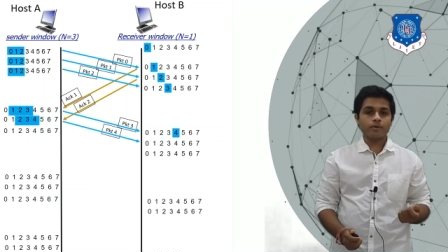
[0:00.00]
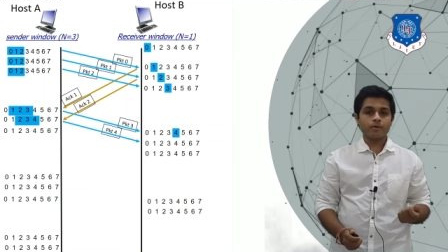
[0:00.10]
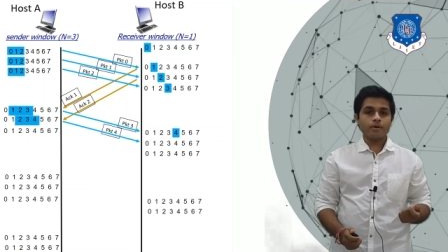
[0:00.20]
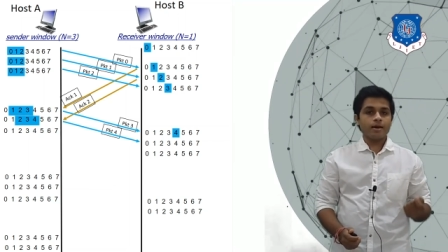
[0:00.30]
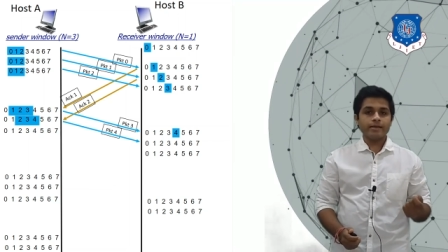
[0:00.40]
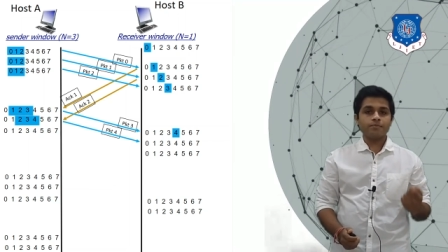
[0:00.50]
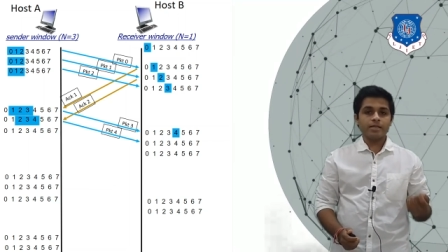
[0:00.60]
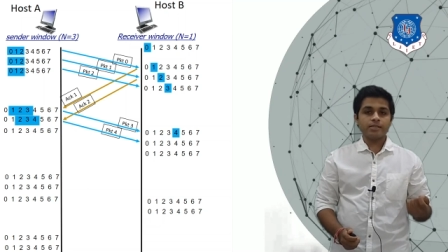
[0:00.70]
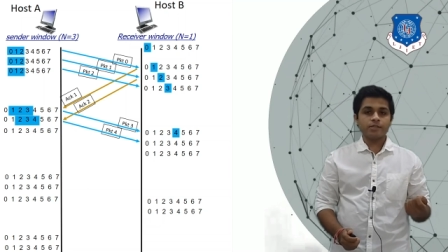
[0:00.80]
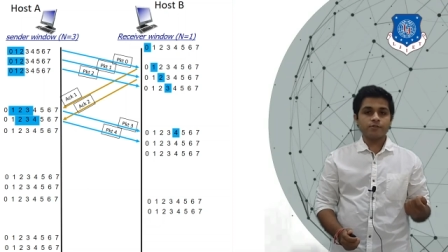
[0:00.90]
As B
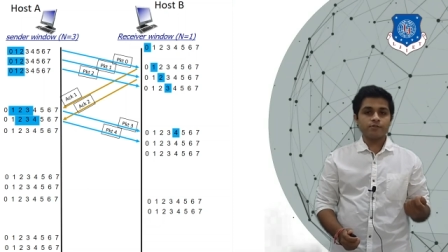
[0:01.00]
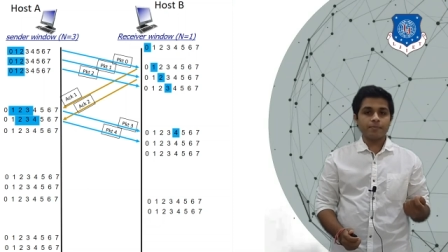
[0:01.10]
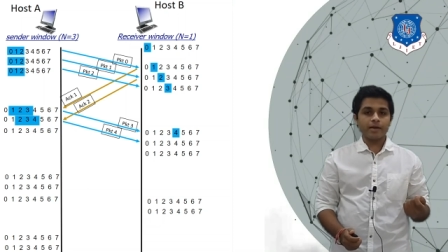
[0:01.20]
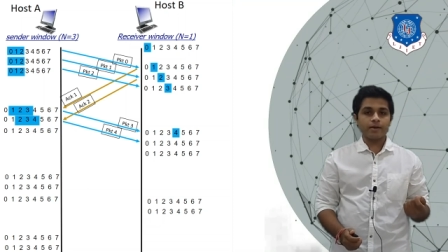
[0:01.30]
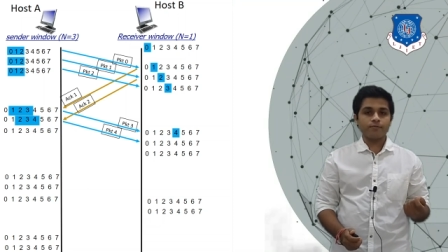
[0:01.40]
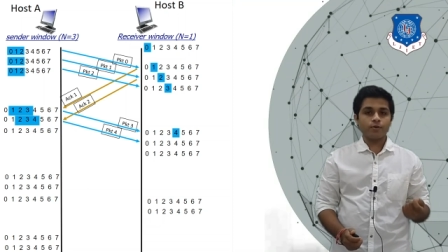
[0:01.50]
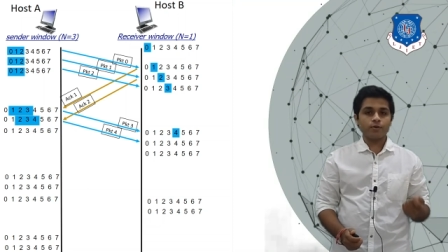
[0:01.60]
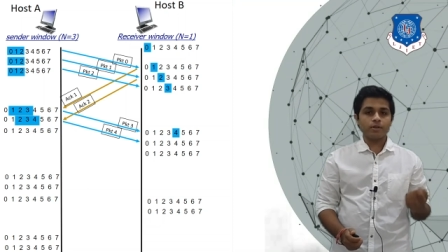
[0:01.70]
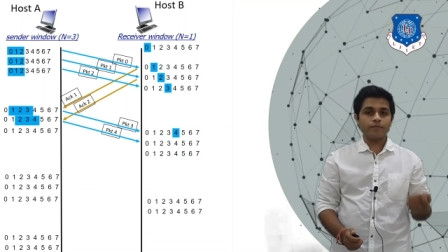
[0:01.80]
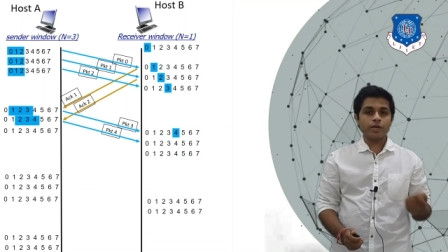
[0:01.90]
receives the packet 4,
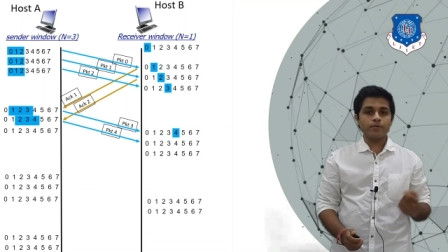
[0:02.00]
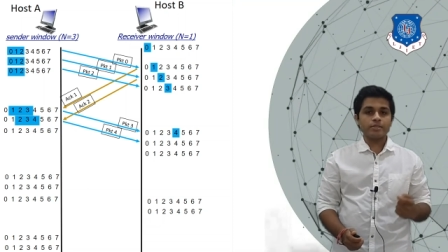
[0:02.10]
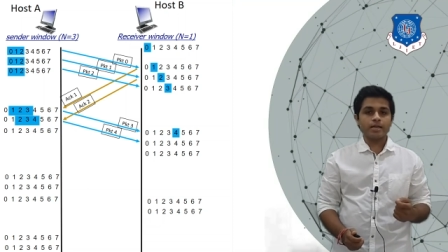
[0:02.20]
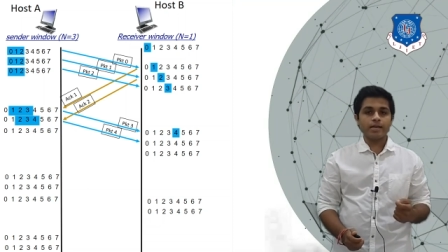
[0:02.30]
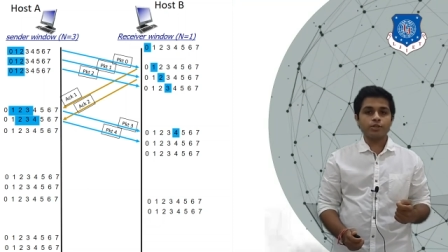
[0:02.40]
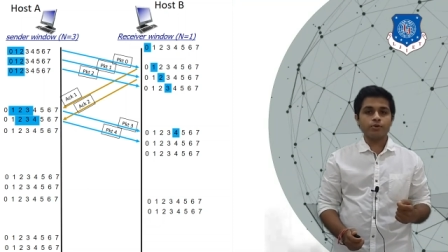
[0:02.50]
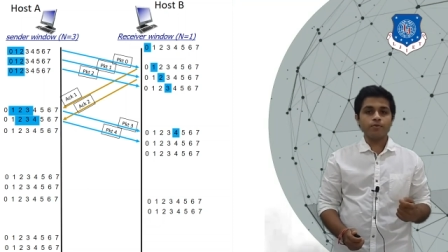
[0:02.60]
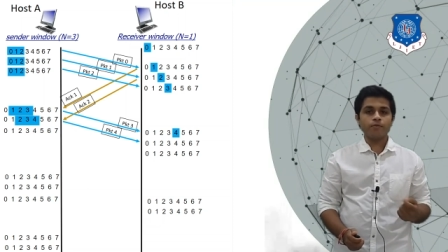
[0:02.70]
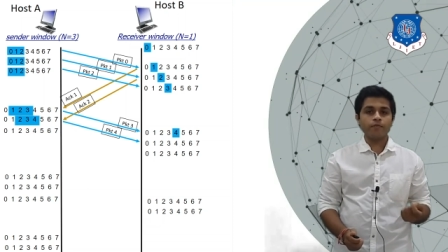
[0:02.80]
the window will slide to